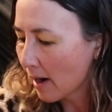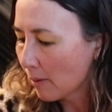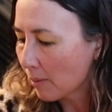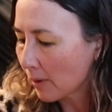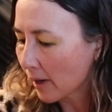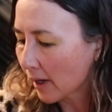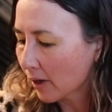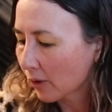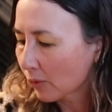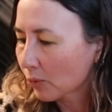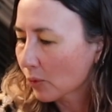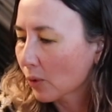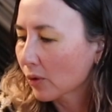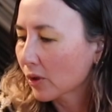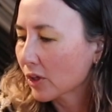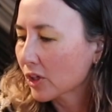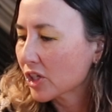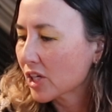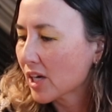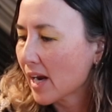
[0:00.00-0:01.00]
by
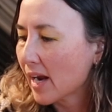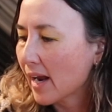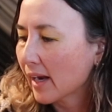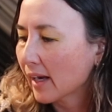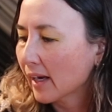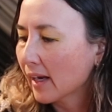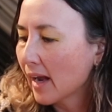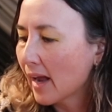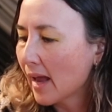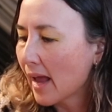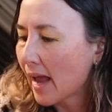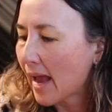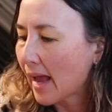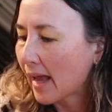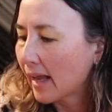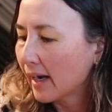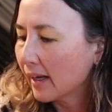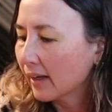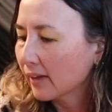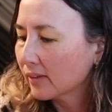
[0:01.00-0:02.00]
Aurora Chang
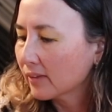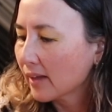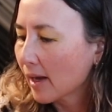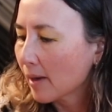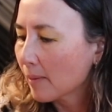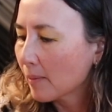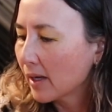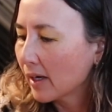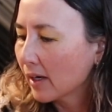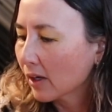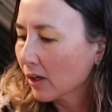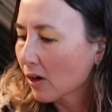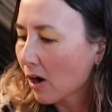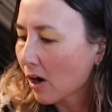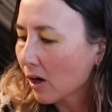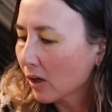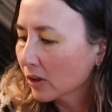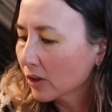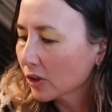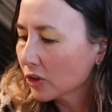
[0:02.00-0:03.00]
and examine
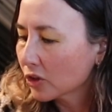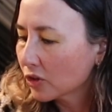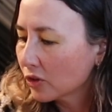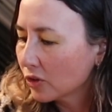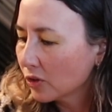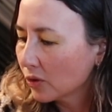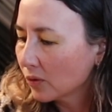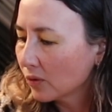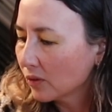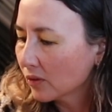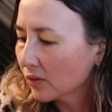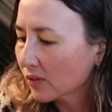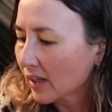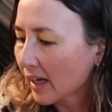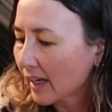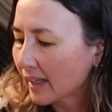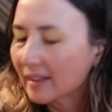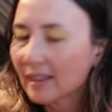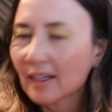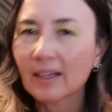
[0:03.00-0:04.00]
college students'
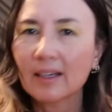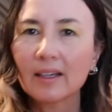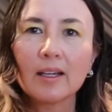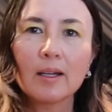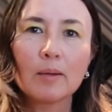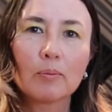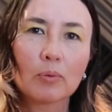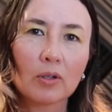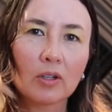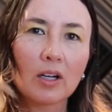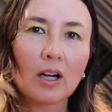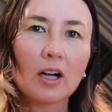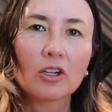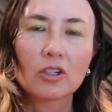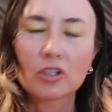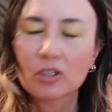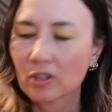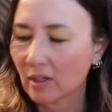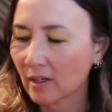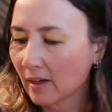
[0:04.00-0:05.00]
identity
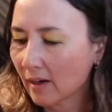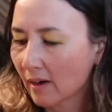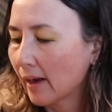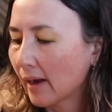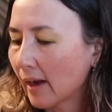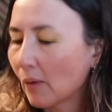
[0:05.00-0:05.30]
production.